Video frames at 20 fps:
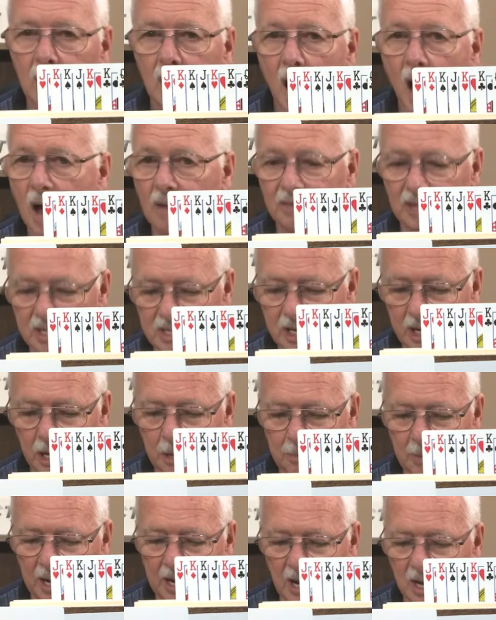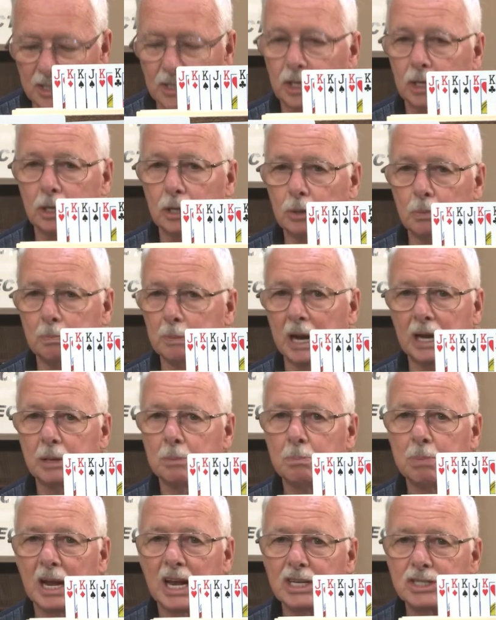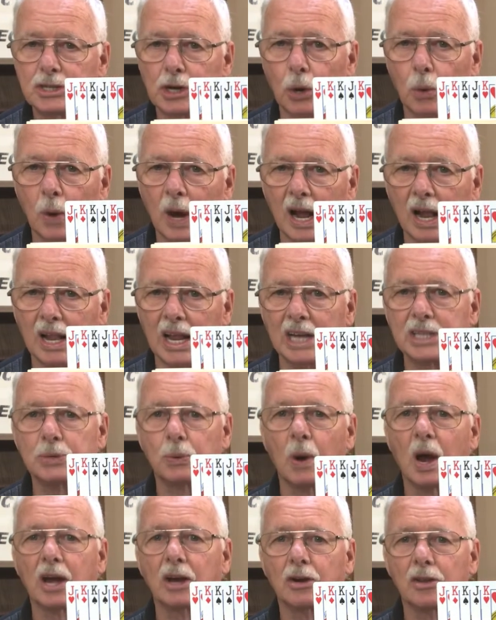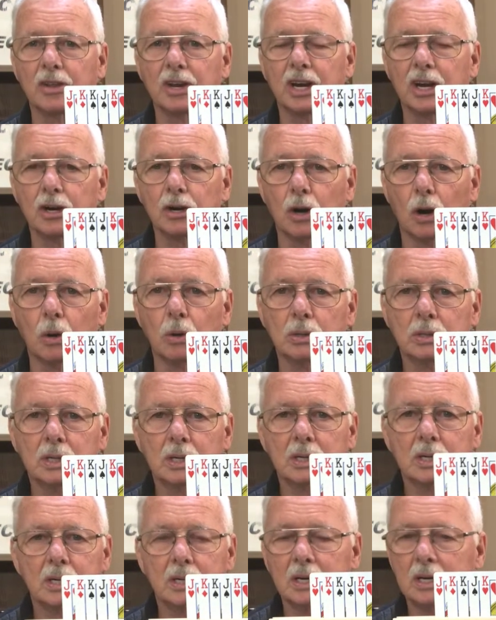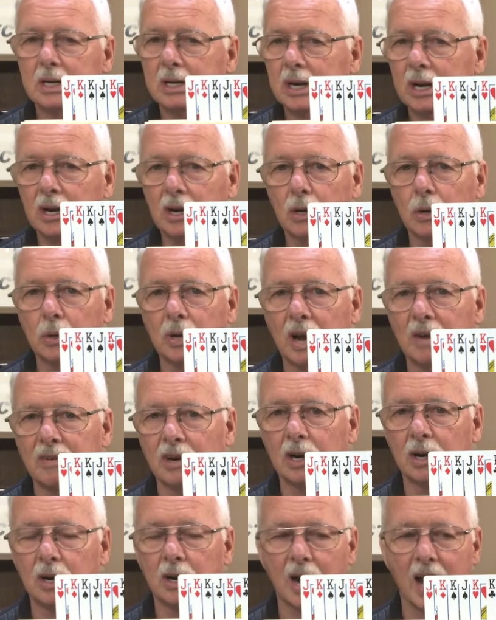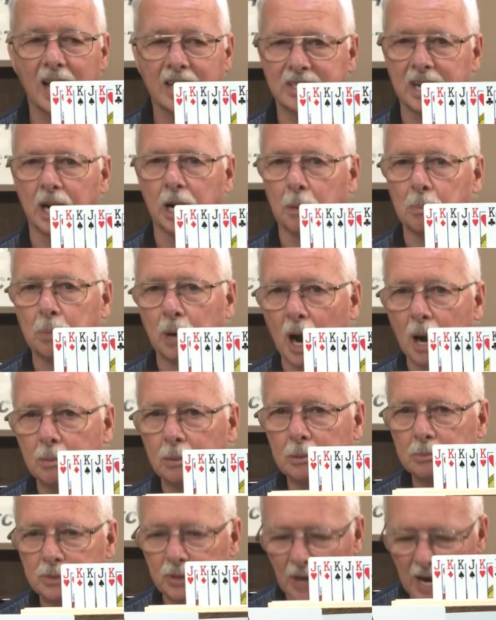obviously because you bid and play so well, that's why you're the hero. Hero never has any problems,